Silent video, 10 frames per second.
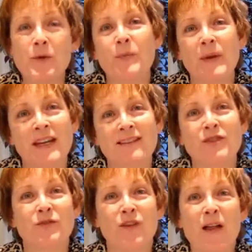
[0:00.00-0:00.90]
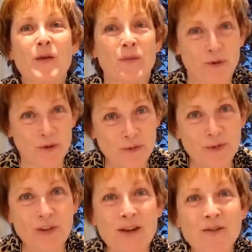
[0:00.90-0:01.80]
will begin to develop your own
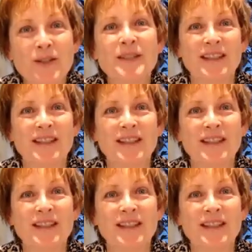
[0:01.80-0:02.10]
favorites,